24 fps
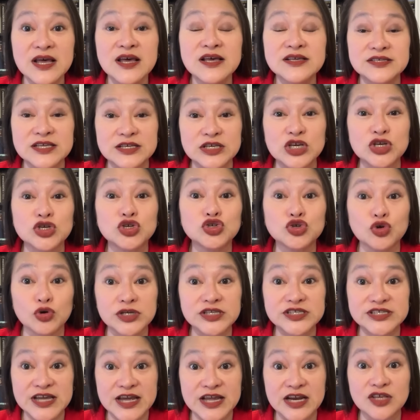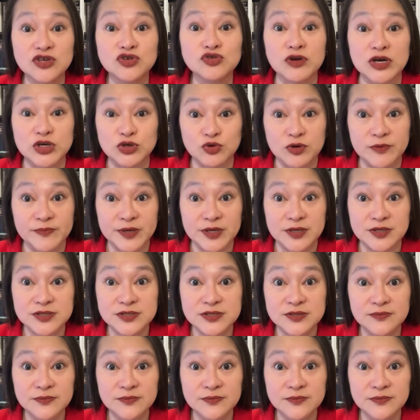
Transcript: such as short dated treasury bills.